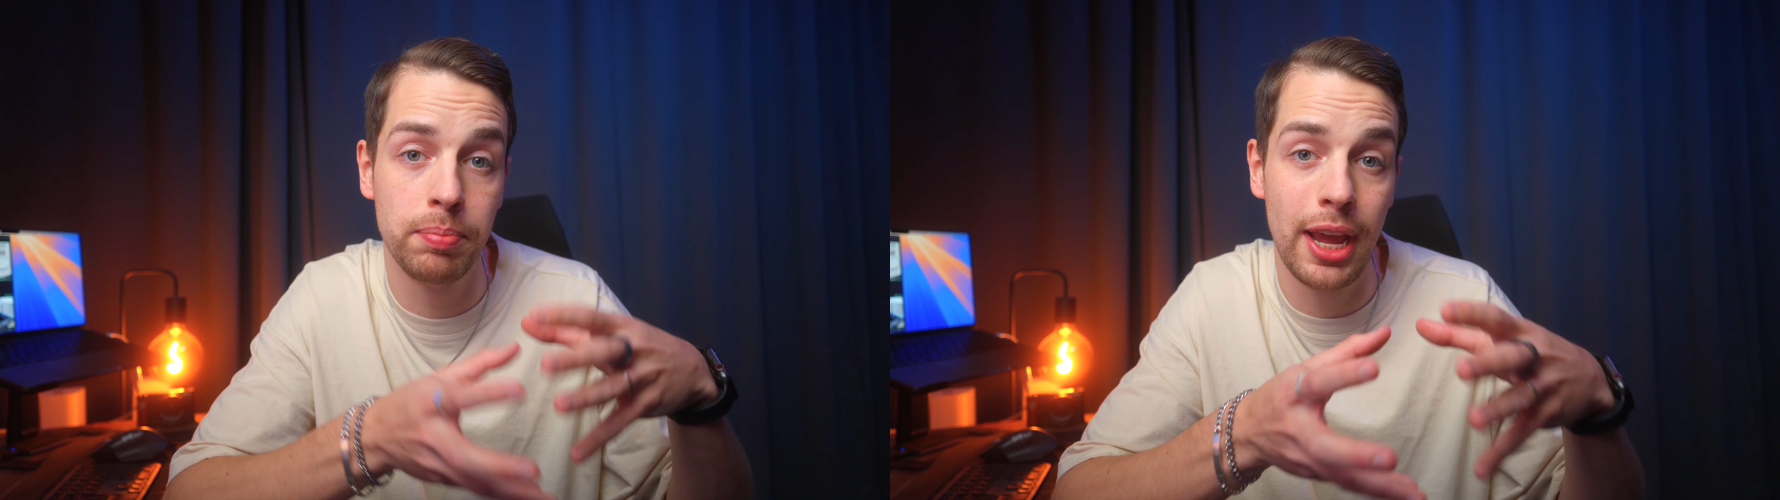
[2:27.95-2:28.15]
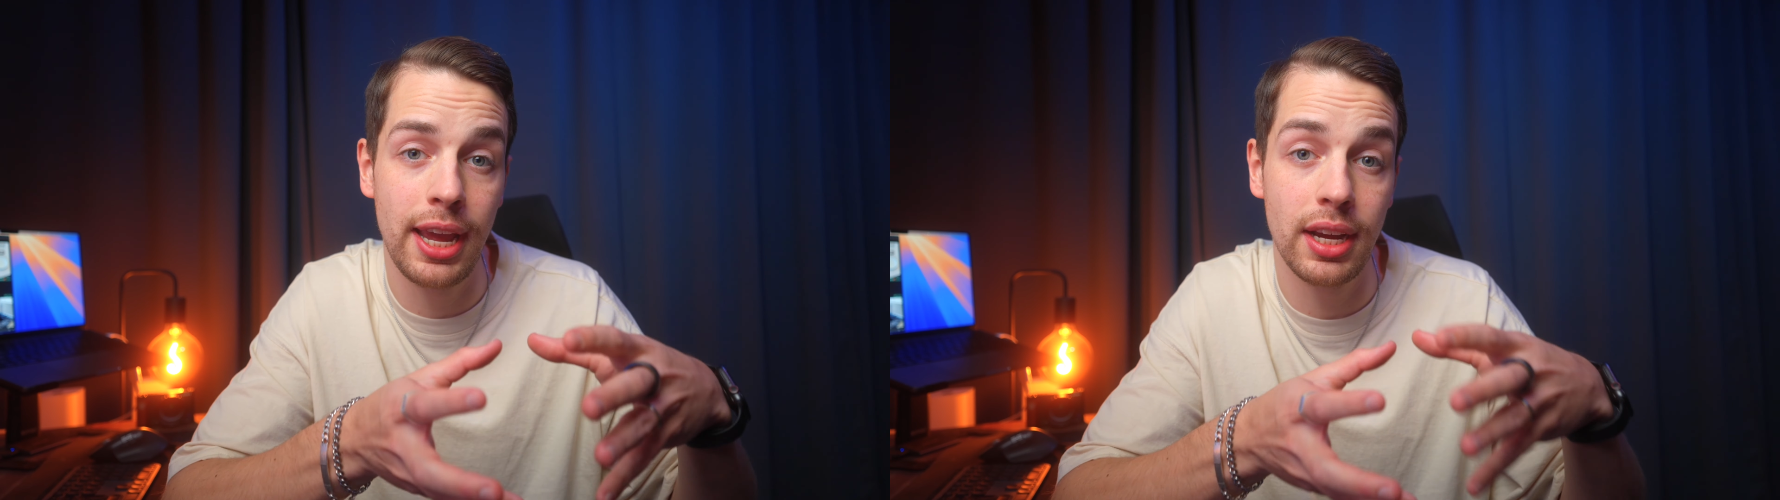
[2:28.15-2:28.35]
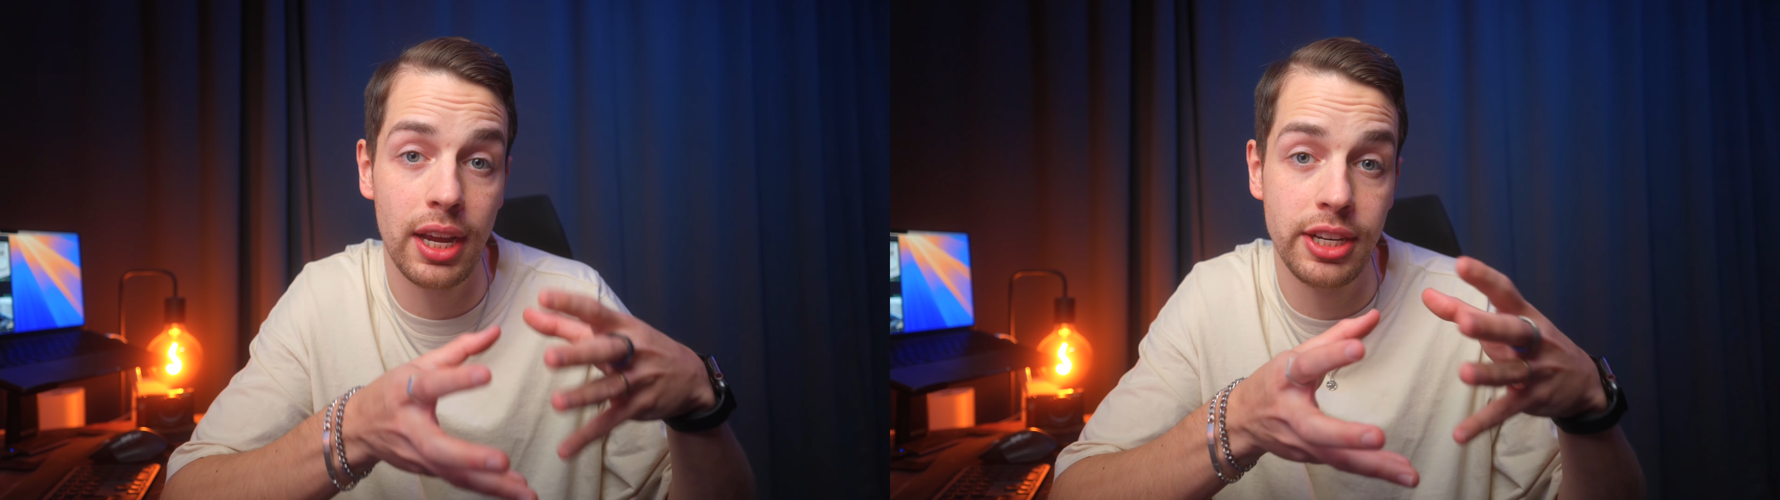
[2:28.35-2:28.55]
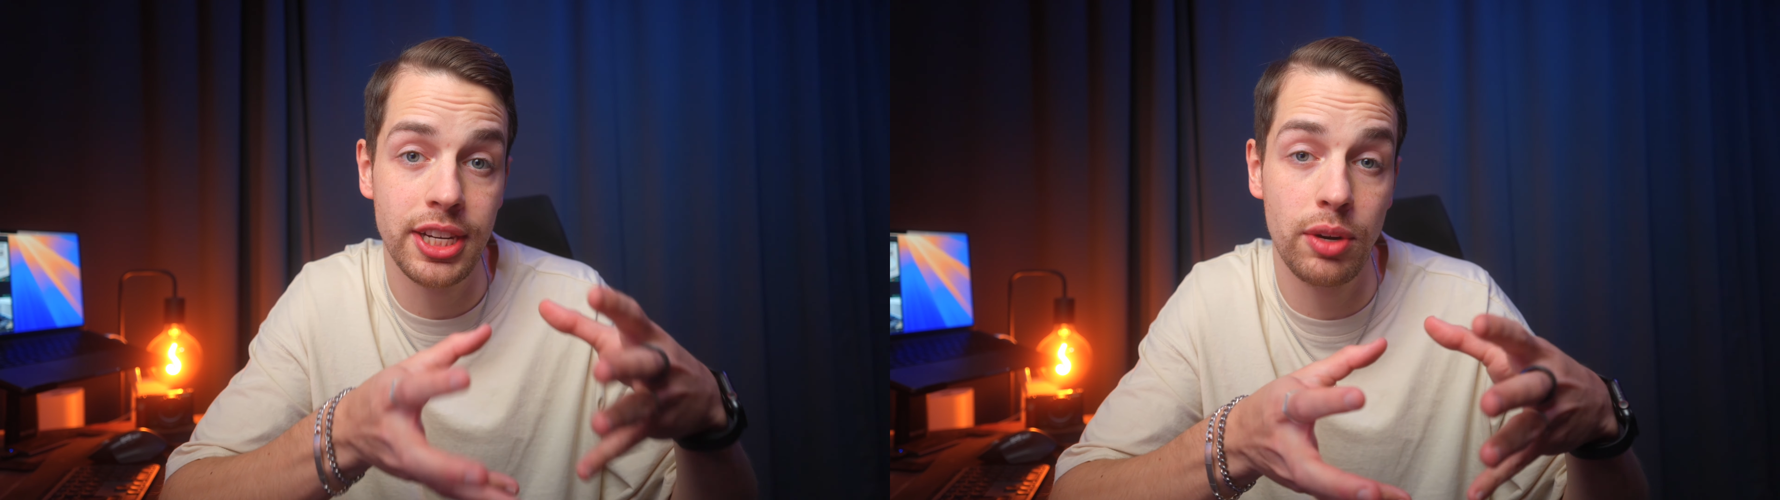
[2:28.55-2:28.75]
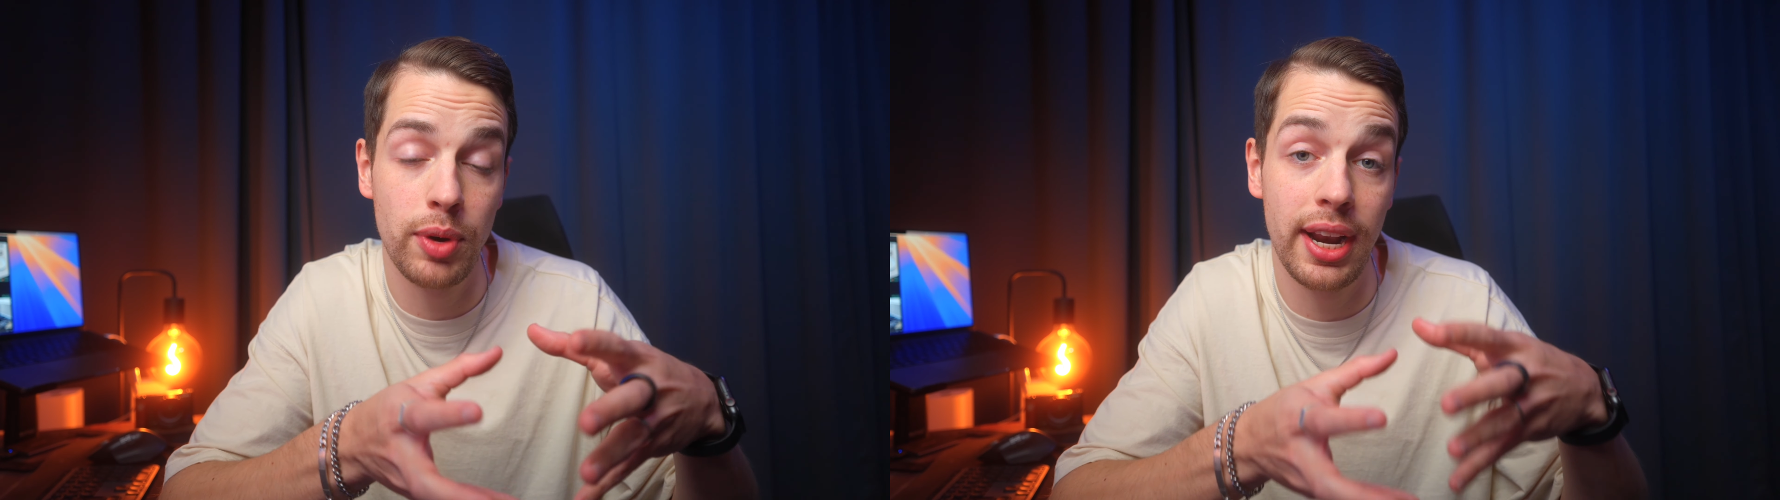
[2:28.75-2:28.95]
AI
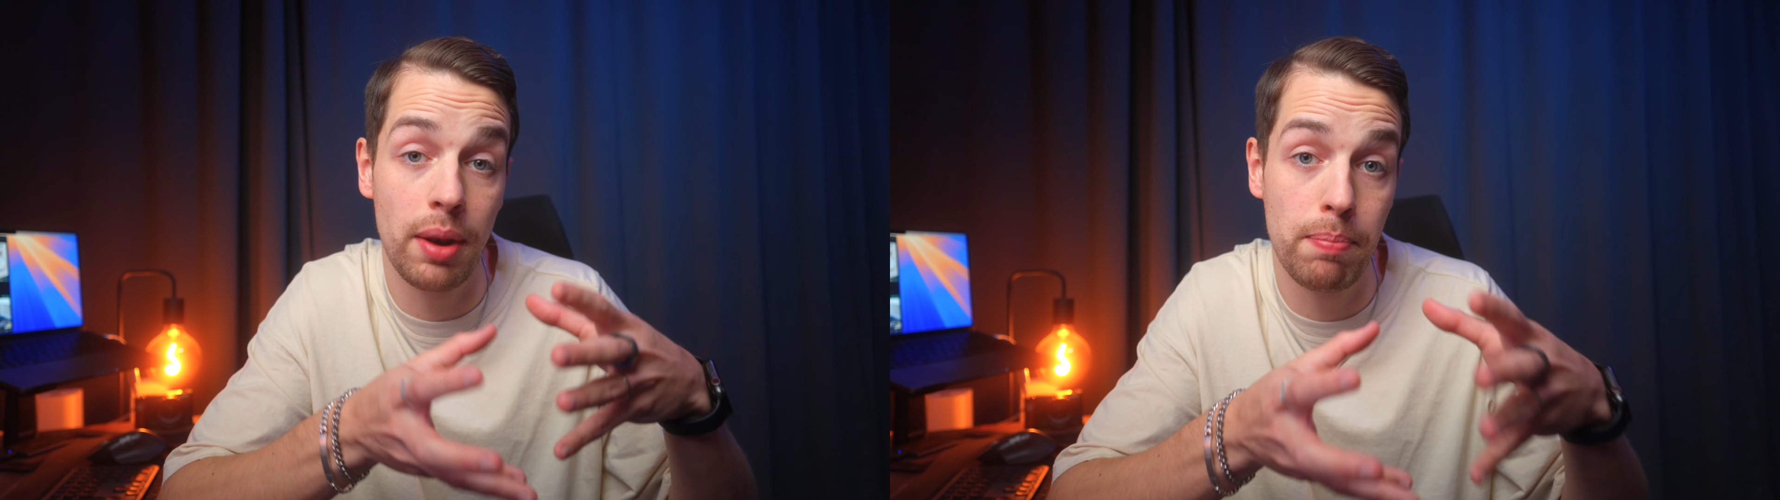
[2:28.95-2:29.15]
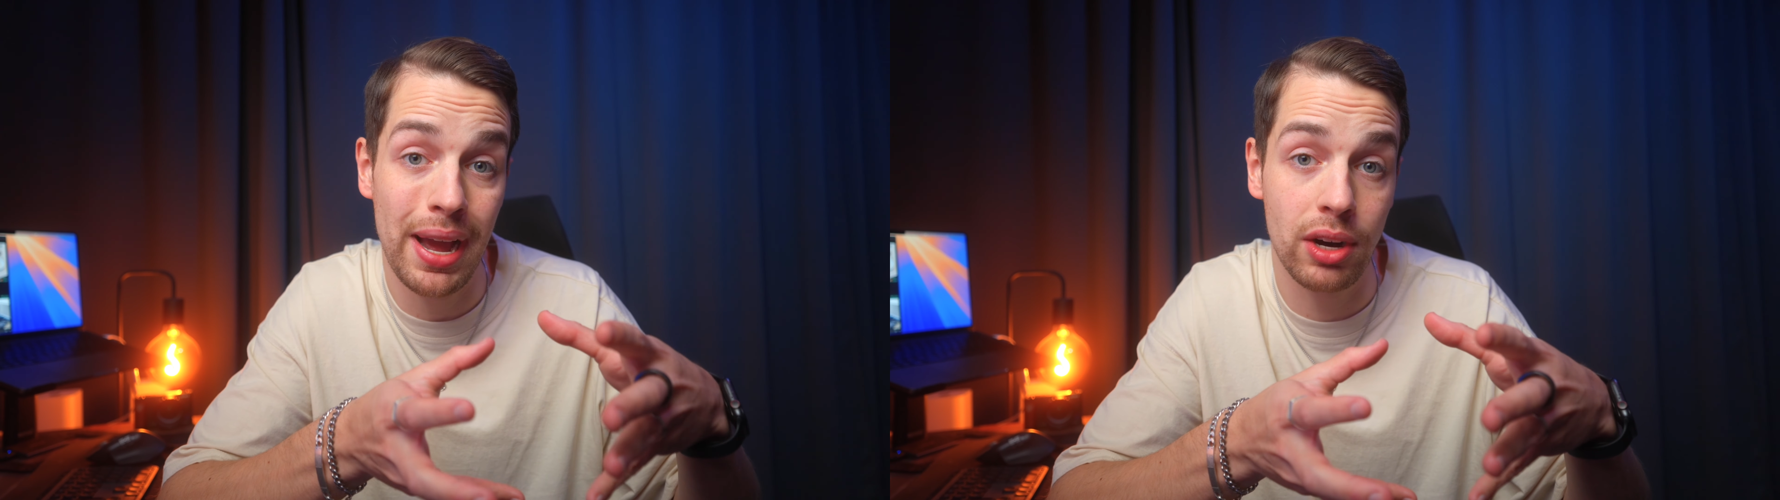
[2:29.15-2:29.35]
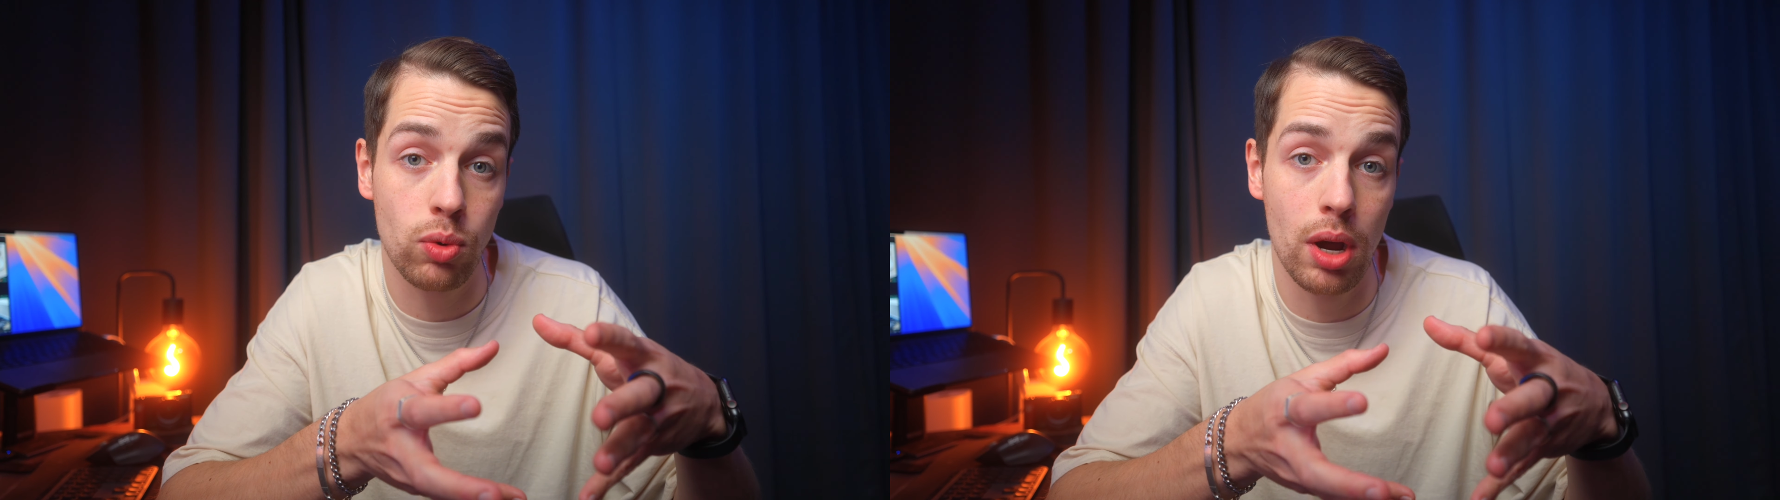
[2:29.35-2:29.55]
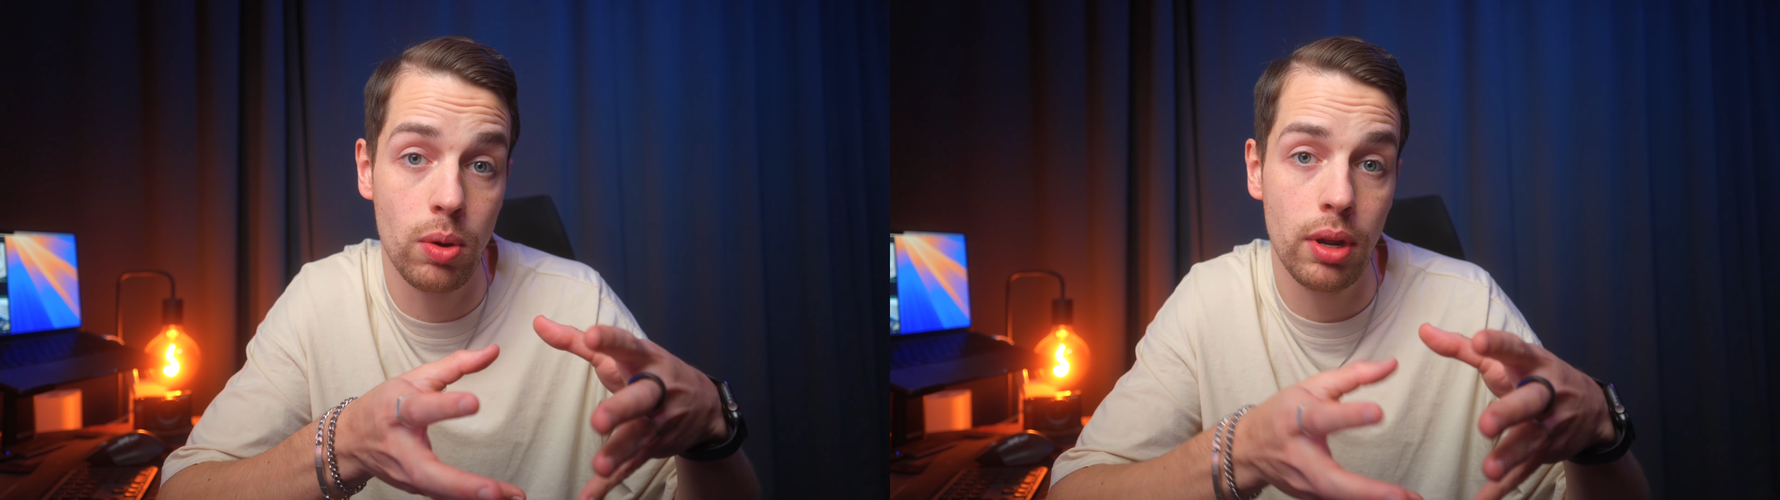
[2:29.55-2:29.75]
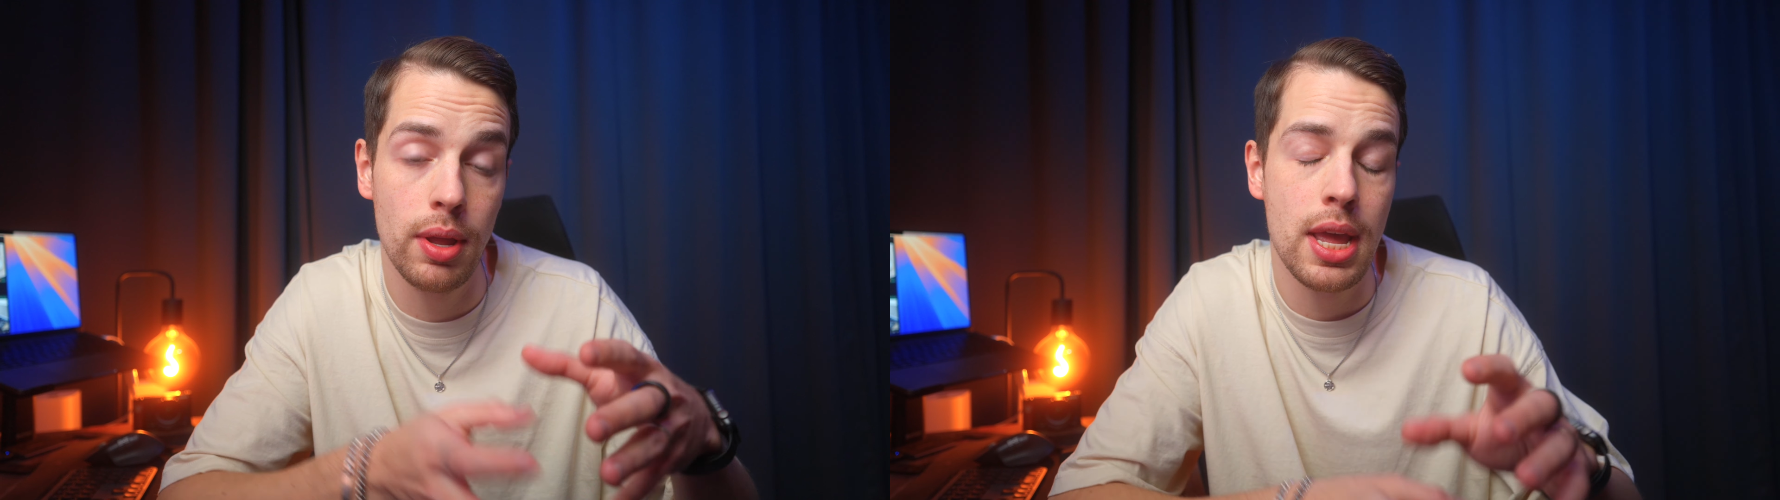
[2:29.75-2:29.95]
generated background,